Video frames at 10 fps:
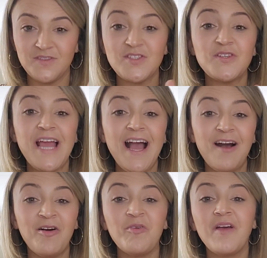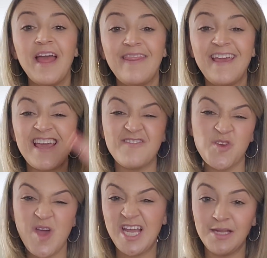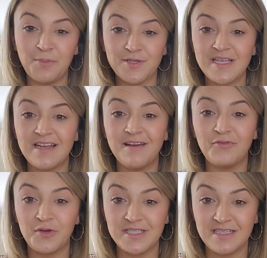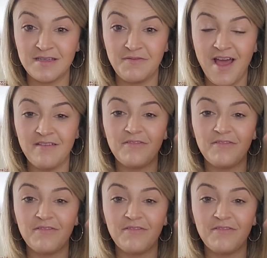So now they give you 80% of 365.